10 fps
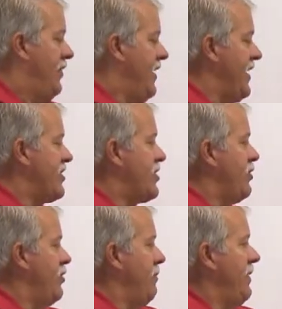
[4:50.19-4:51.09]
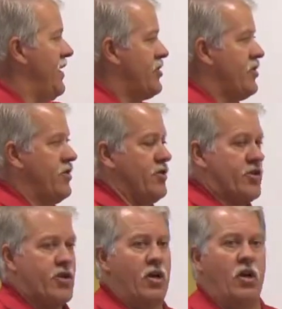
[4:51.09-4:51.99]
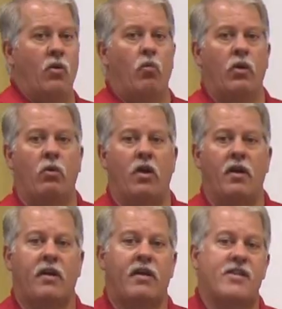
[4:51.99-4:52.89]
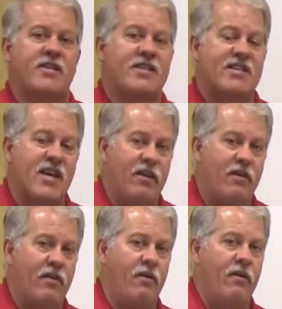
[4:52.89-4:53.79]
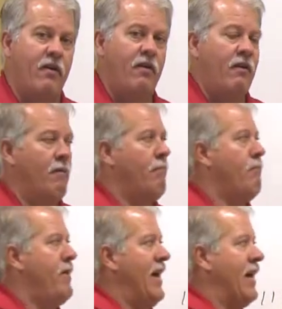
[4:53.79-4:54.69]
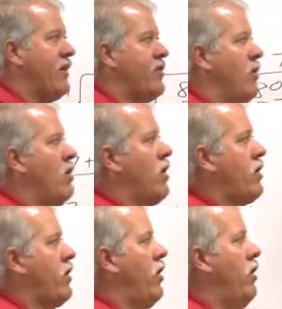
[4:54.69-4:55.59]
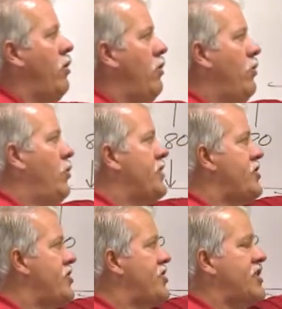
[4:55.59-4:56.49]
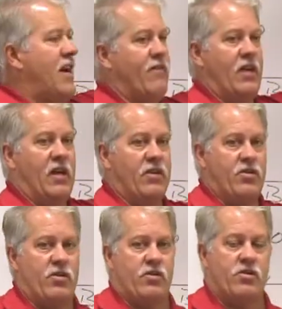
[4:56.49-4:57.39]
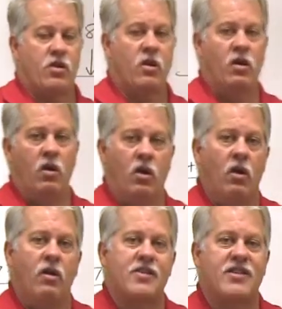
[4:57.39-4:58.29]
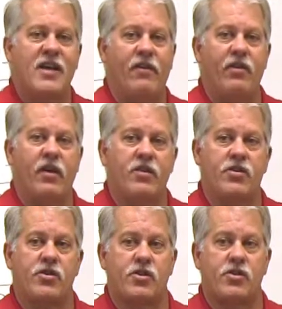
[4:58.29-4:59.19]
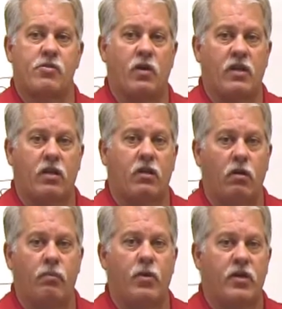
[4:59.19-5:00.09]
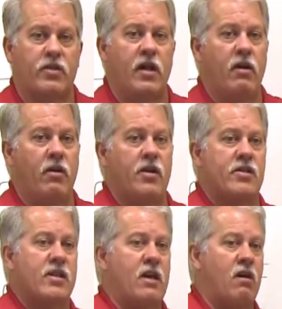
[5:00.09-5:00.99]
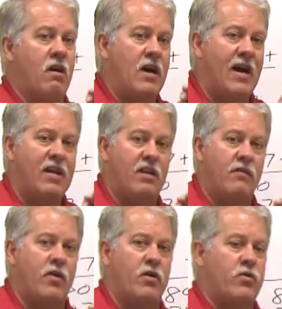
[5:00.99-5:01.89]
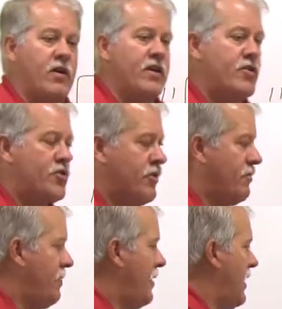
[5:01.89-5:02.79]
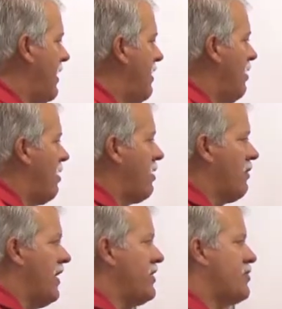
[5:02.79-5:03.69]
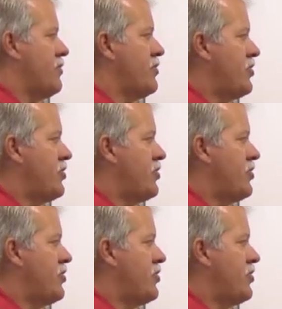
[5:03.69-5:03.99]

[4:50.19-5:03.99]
These two dimensions we want to consider back to our code, which is seven inches. Seven inches is what the code book's telling us that our height of our tread should be, our riser